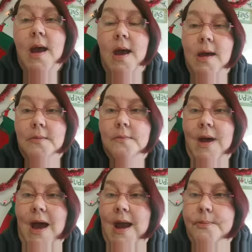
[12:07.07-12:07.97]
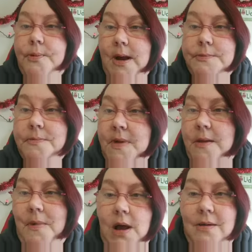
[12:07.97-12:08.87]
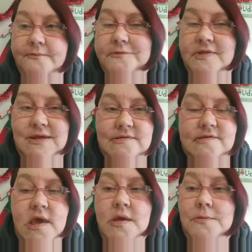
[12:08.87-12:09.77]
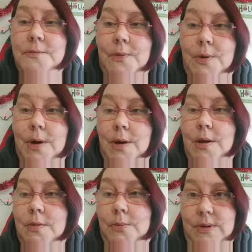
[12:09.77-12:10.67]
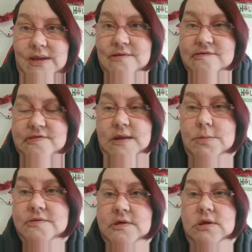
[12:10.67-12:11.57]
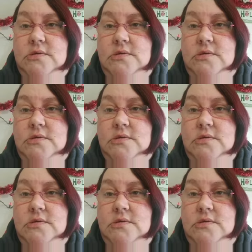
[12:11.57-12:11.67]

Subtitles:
I prepped my mom for this for weeks, that I was going to